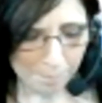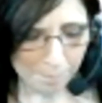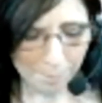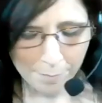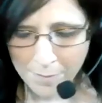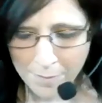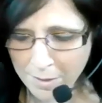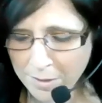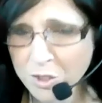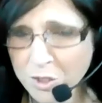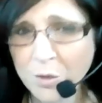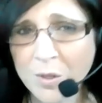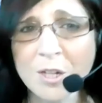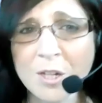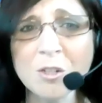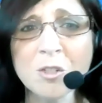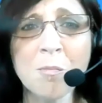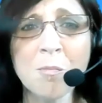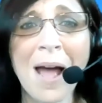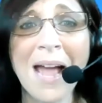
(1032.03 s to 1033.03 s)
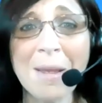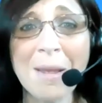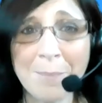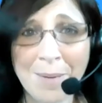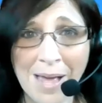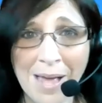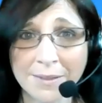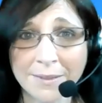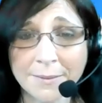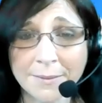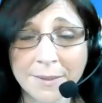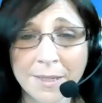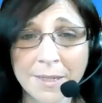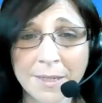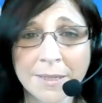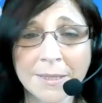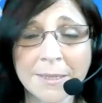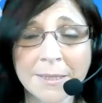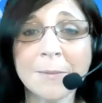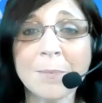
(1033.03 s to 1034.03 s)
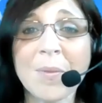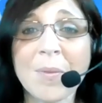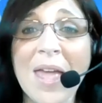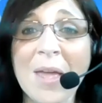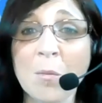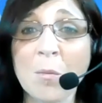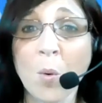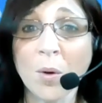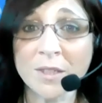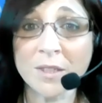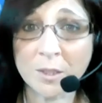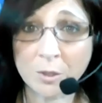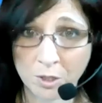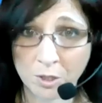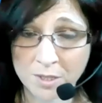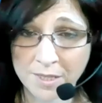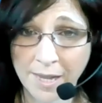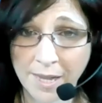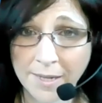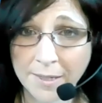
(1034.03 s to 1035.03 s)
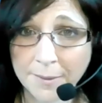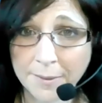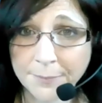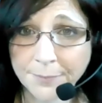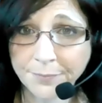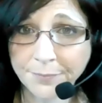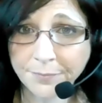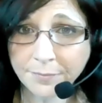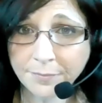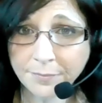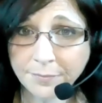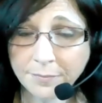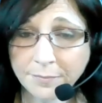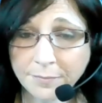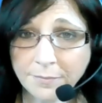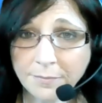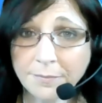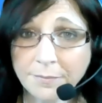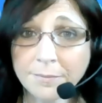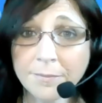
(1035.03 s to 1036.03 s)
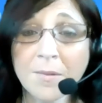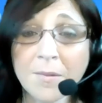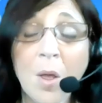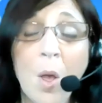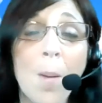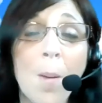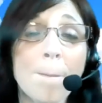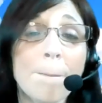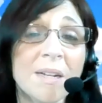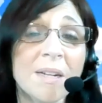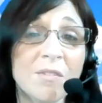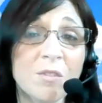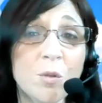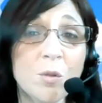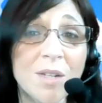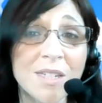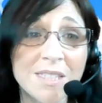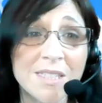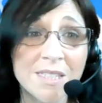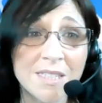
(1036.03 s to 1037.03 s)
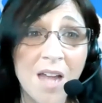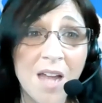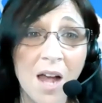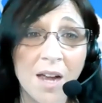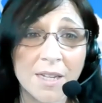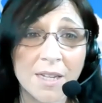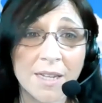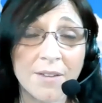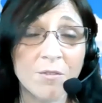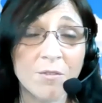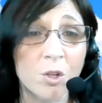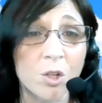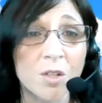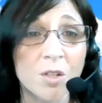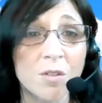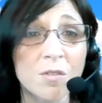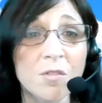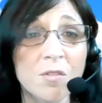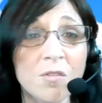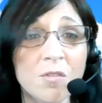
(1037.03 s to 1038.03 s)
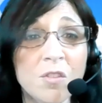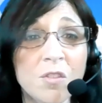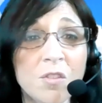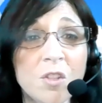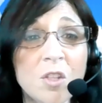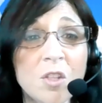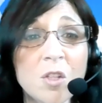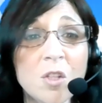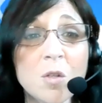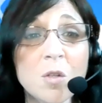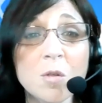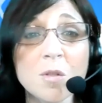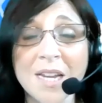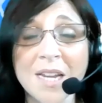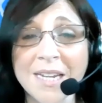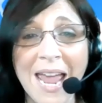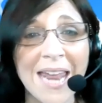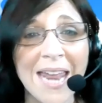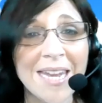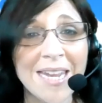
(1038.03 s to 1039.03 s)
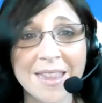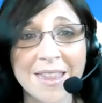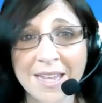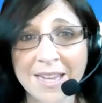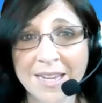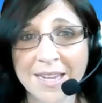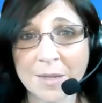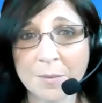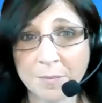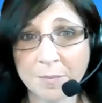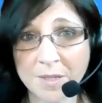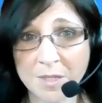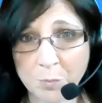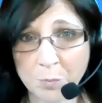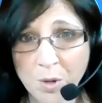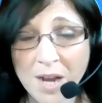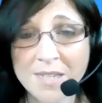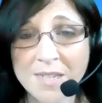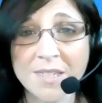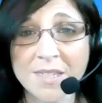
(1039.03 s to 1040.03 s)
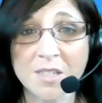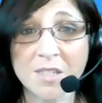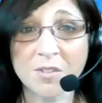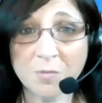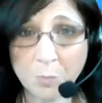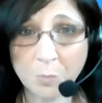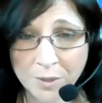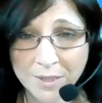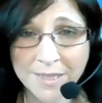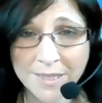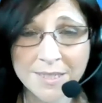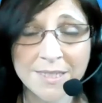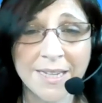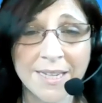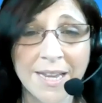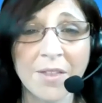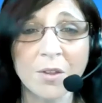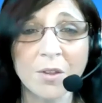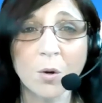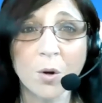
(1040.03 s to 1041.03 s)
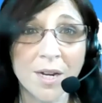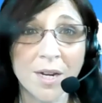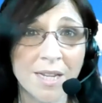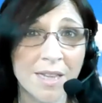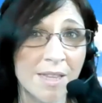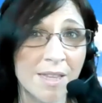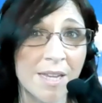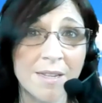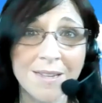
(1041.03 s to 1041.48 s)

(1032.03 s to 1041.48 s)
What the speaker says: So here's my ballot and what it looks like. But if you get stuck, if you're confused on anything in this process of putting it together, or anything